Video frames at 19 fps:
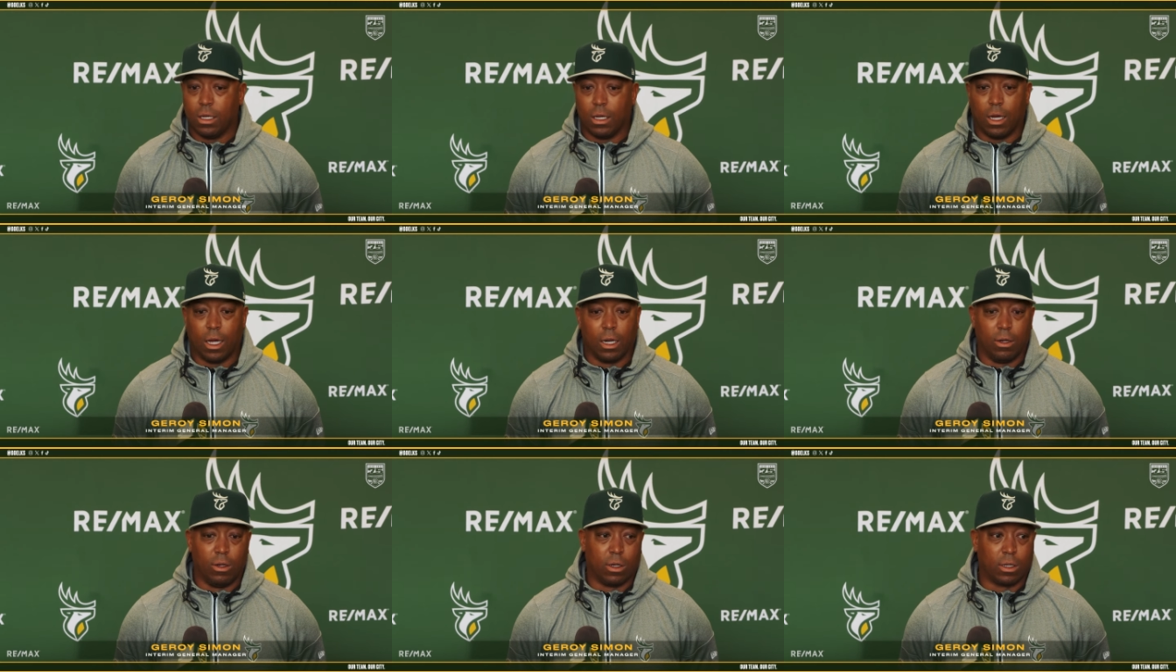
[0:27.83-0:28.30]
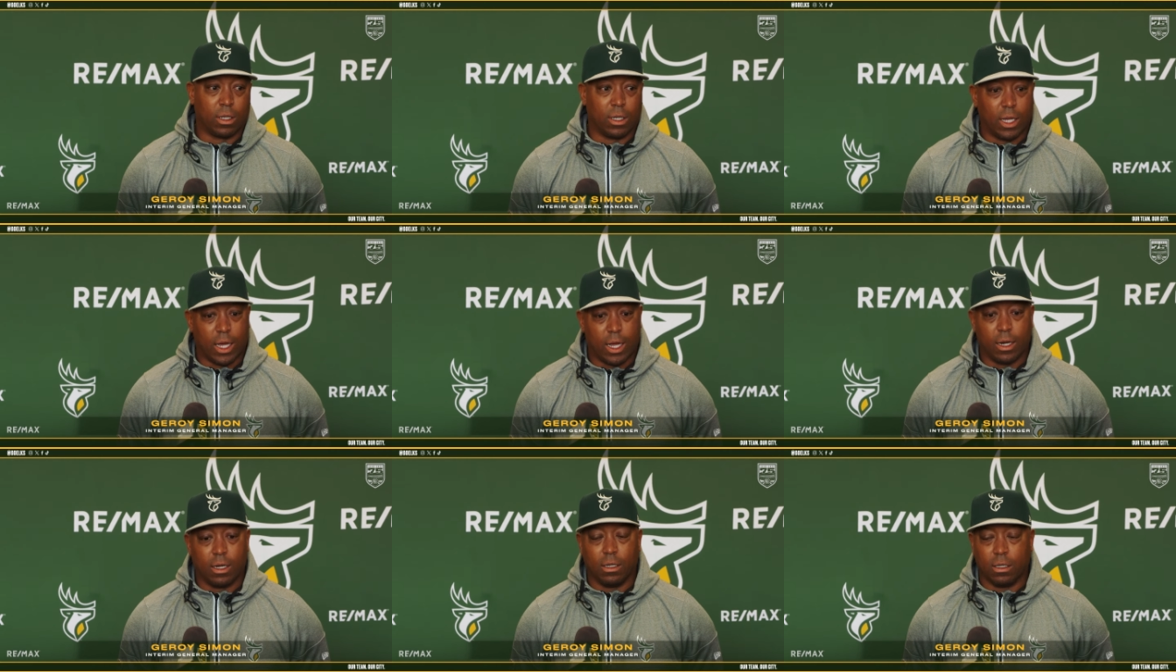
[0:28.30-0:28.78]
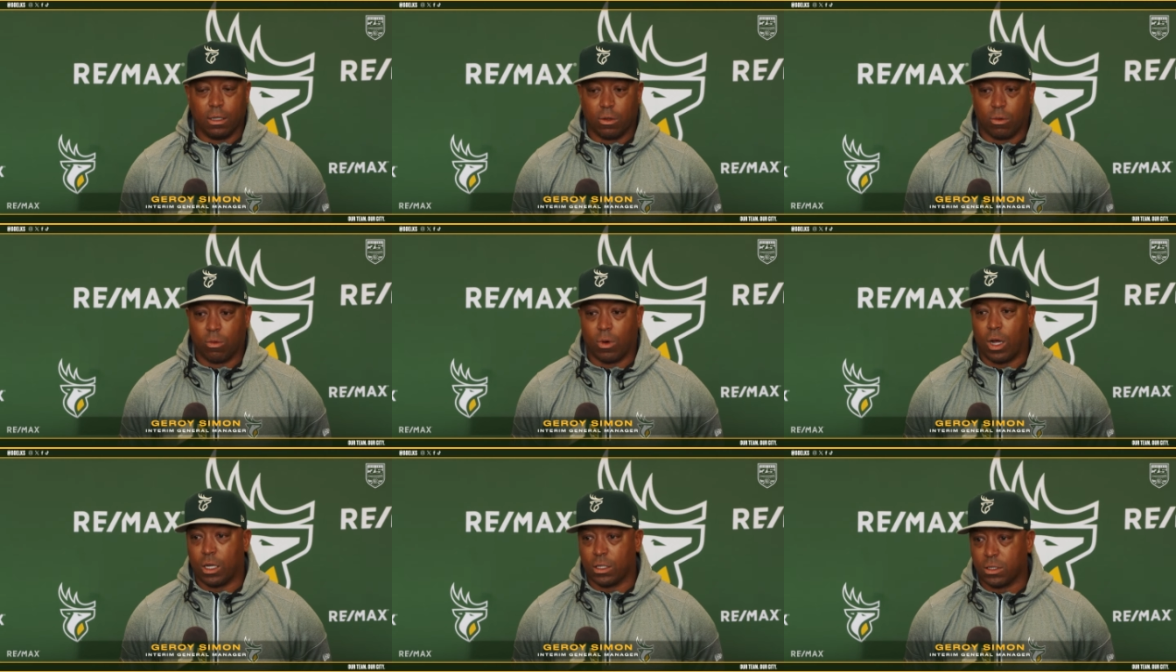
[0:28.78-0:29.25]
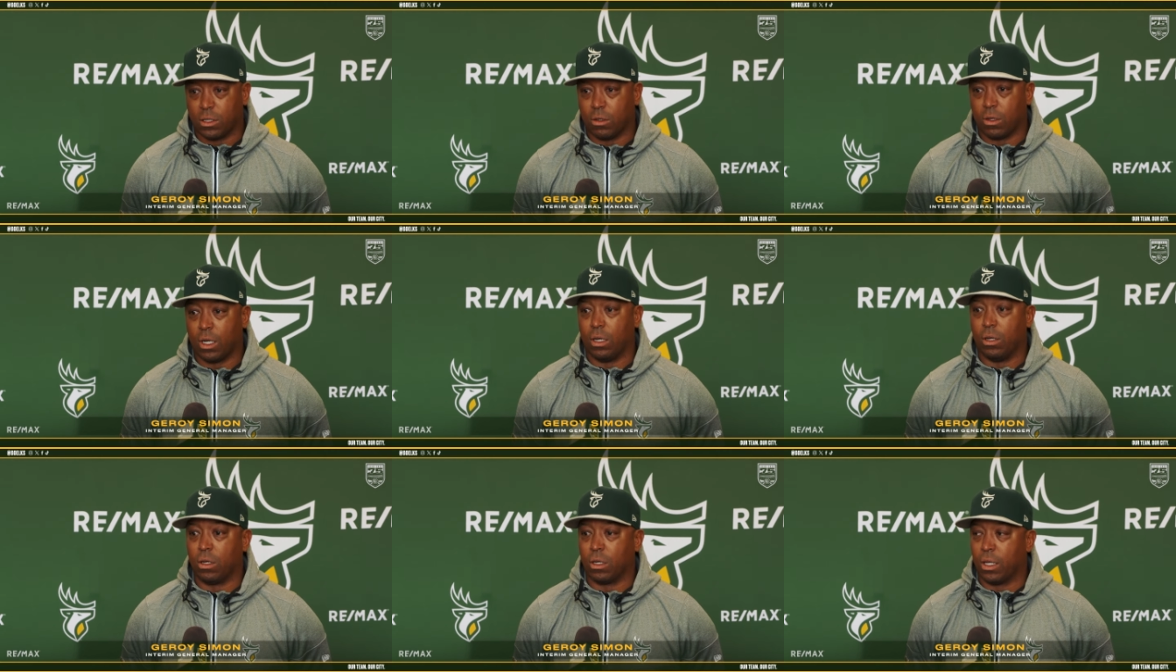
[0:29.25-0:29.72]
I looked at the roster,
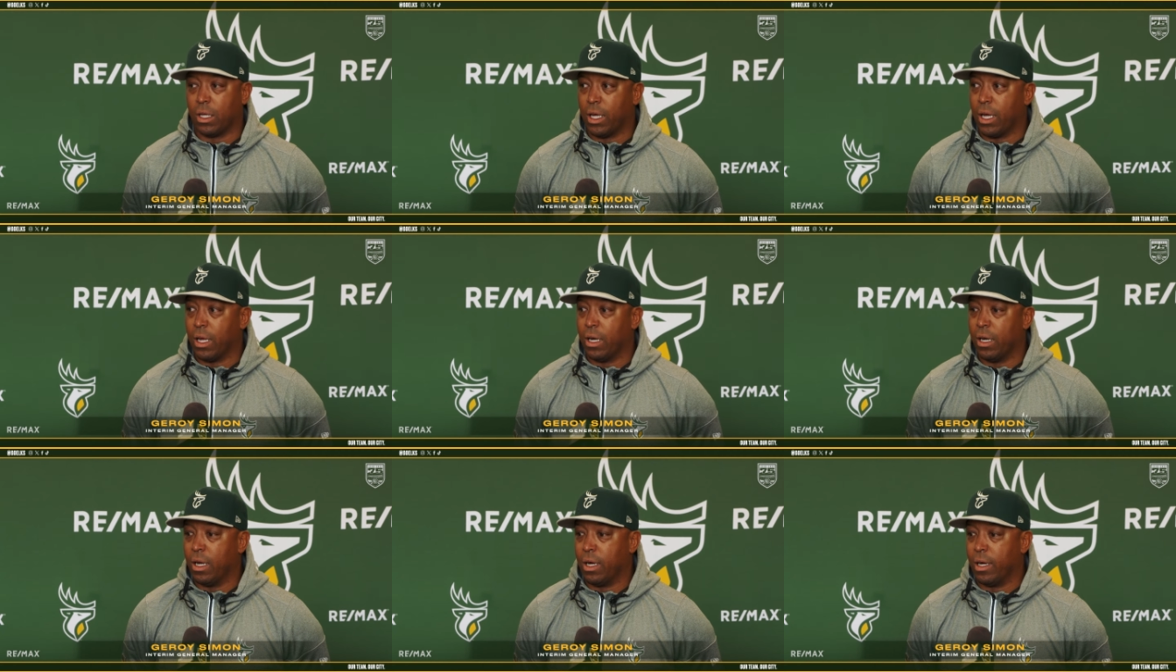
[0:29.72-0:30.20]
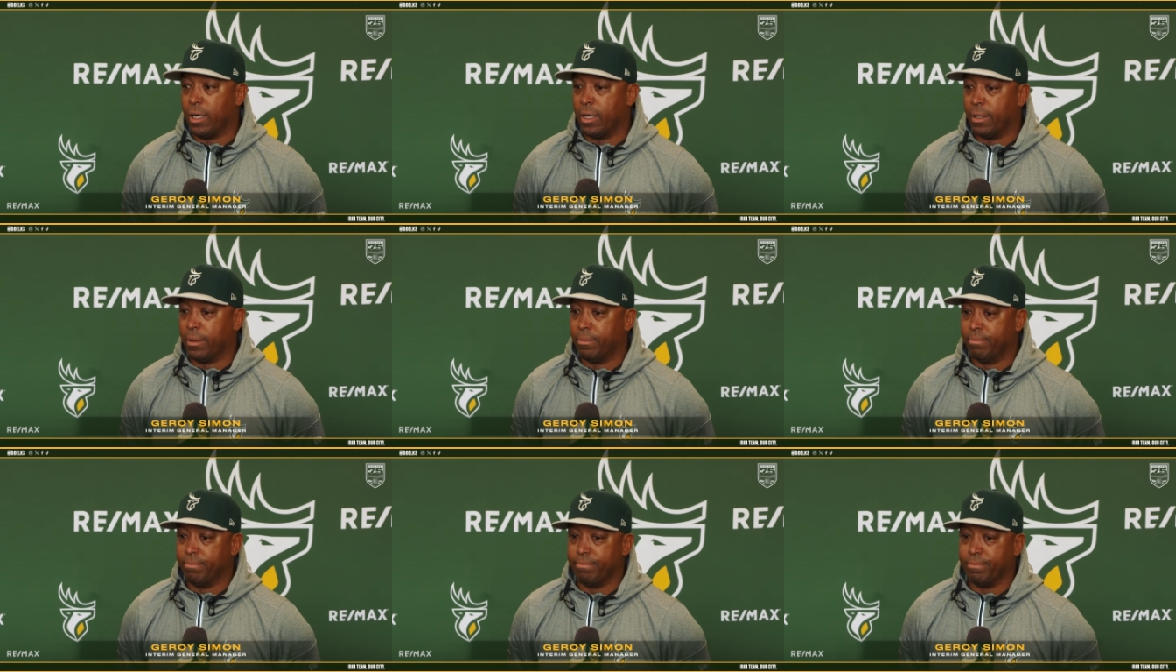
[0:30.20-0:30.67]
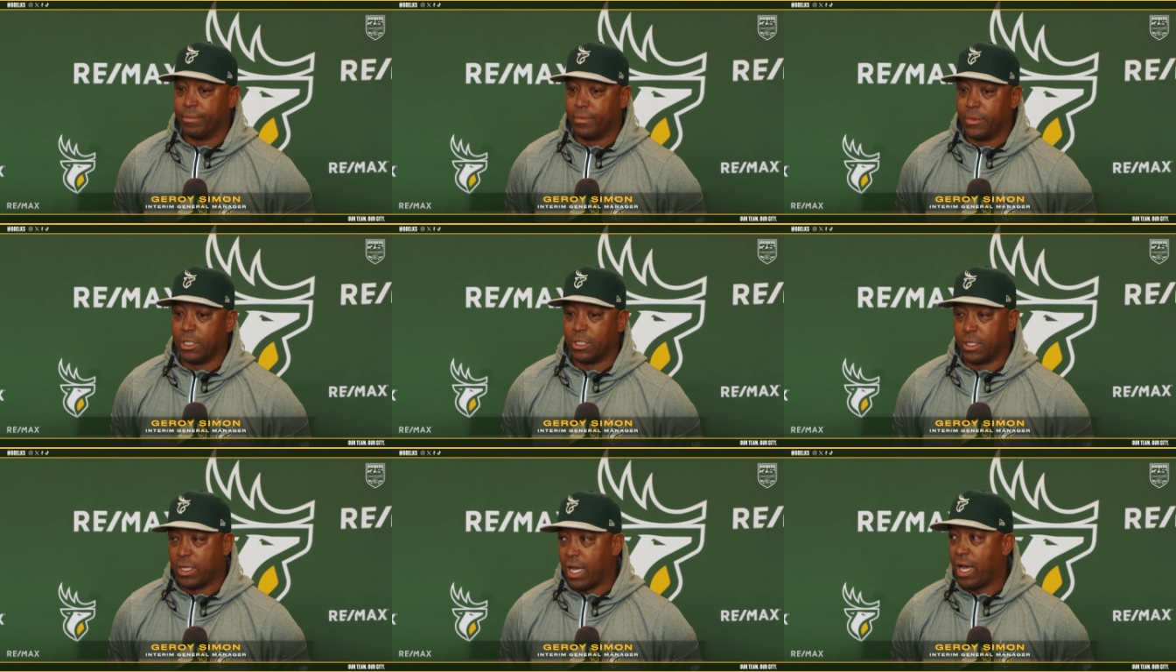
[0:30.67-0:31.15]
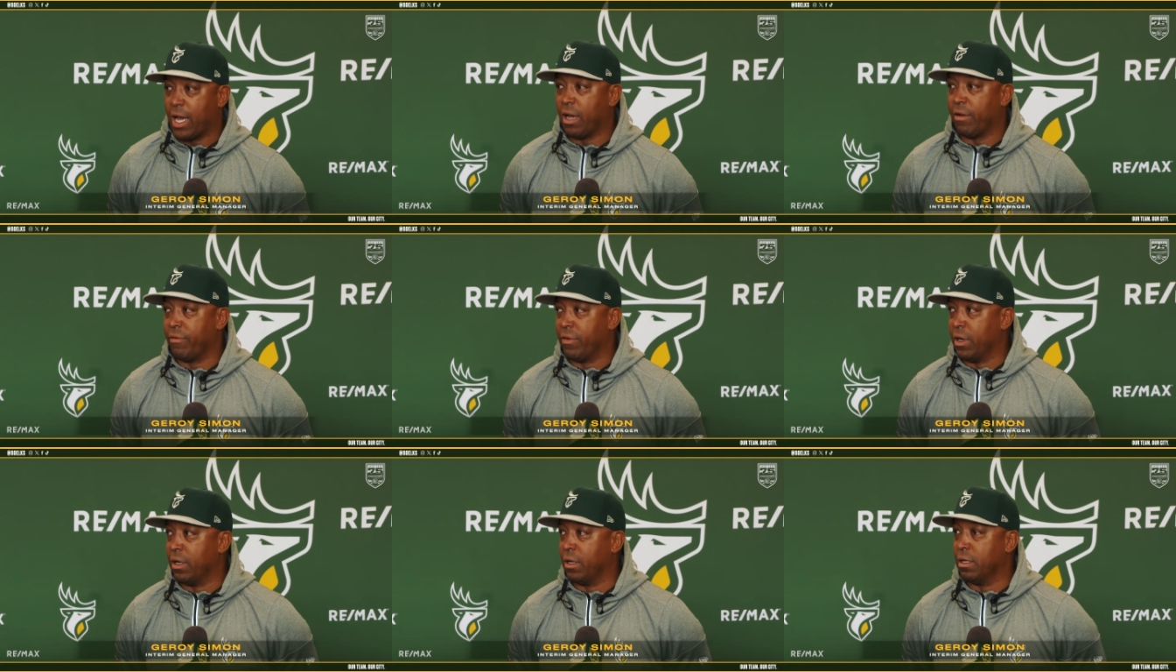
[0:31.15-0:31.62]
I looked at the
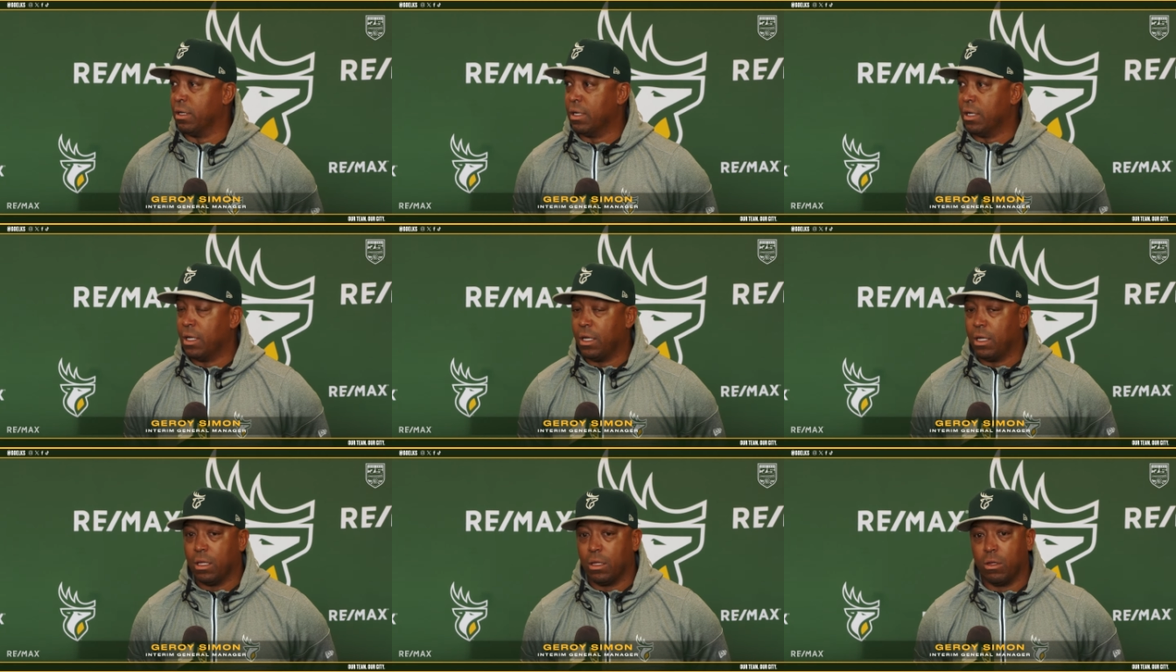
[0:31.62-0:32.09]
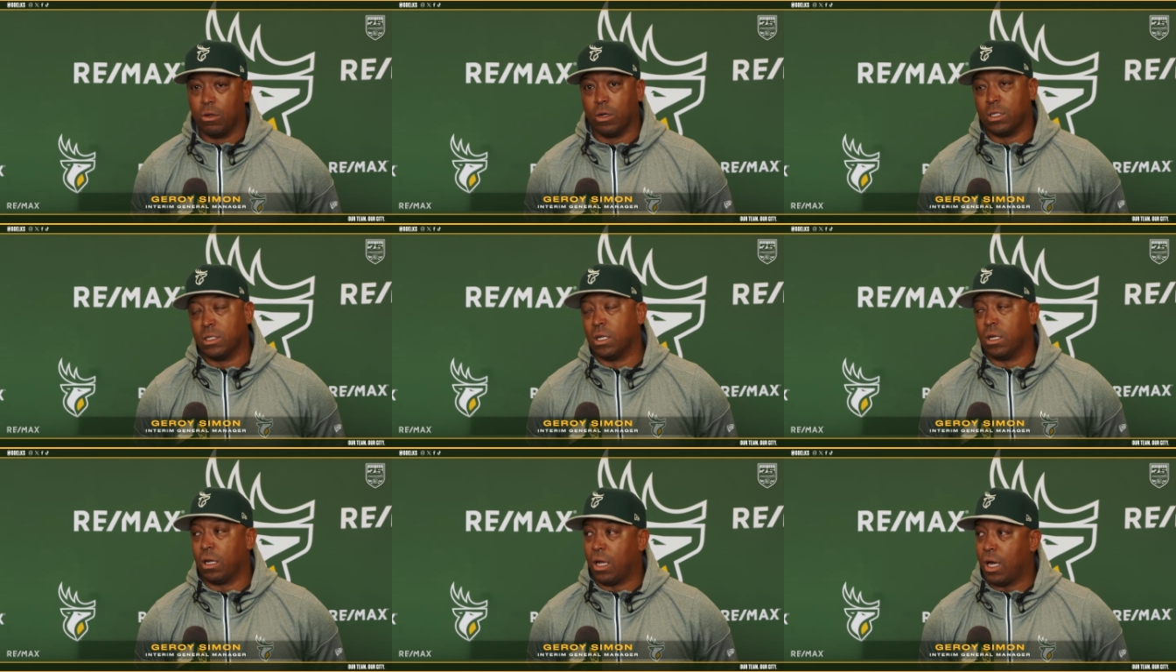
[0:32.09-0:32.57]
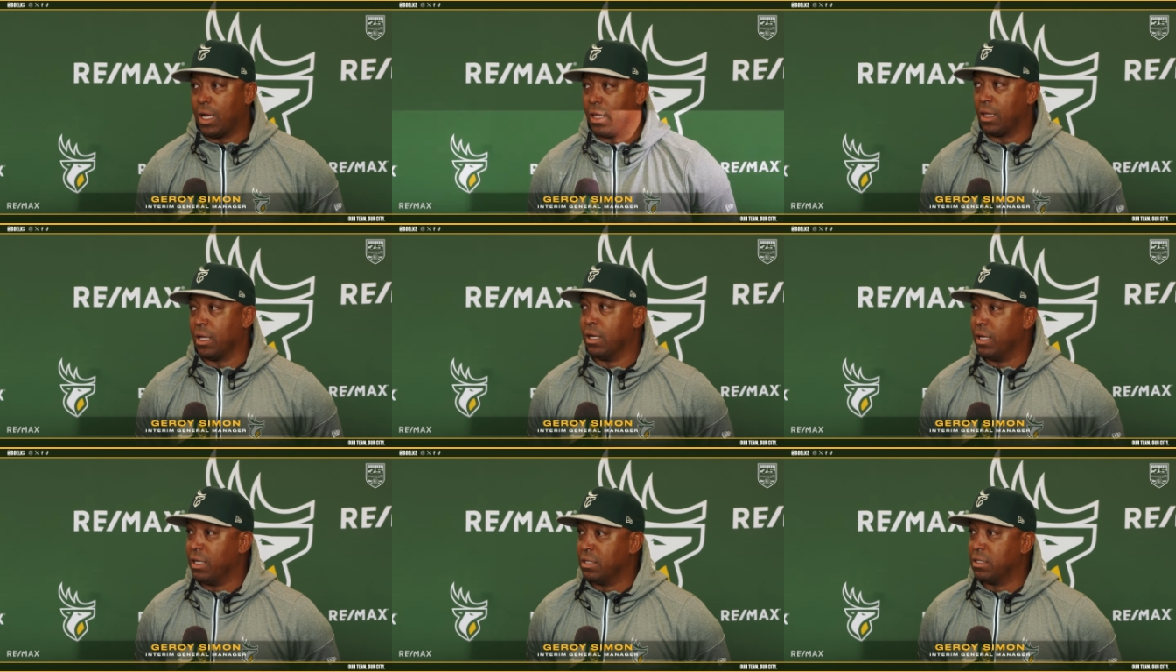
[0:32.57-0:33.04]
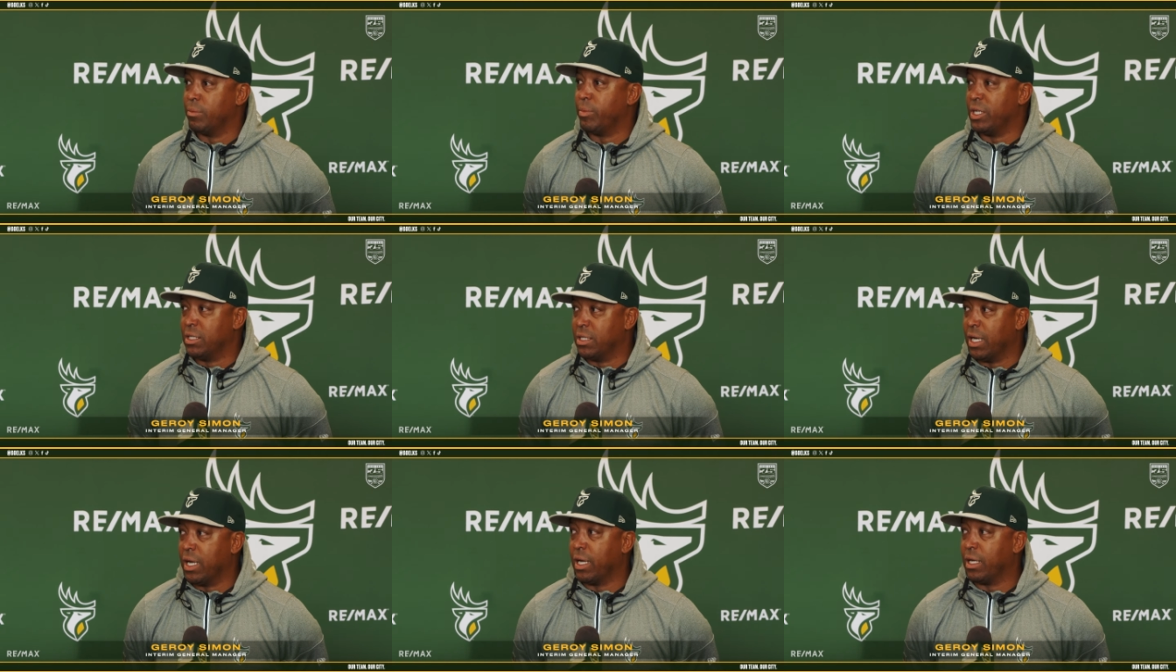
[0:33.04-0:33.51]
staff, and there isn't a lot that needs to be
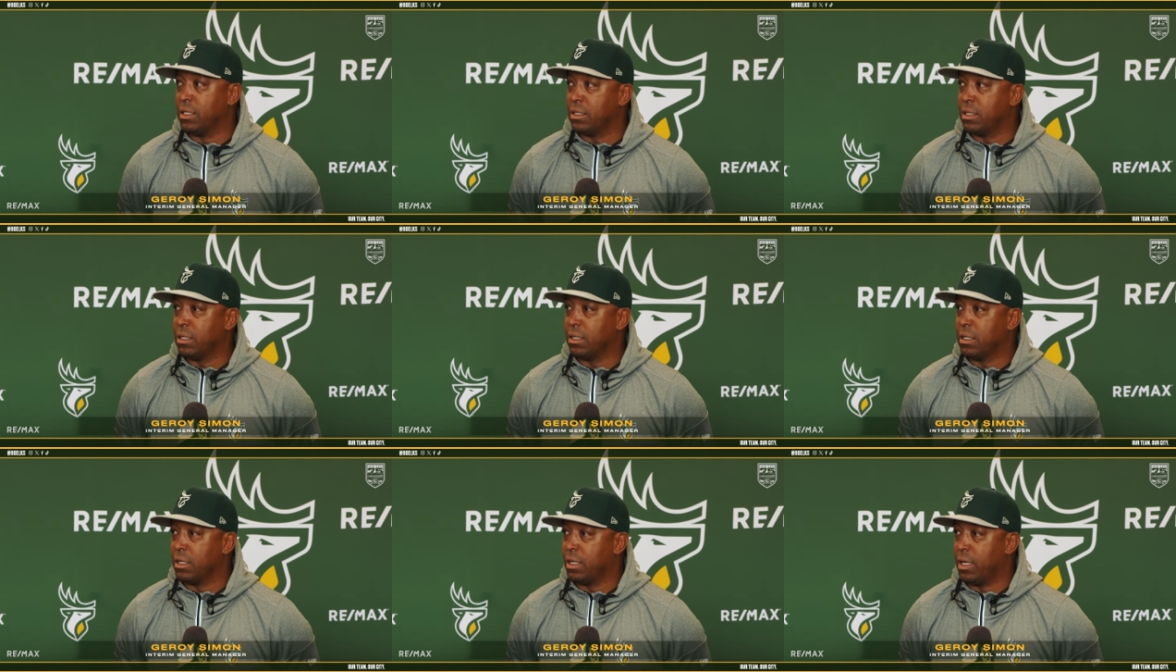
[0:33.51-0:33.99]
changed.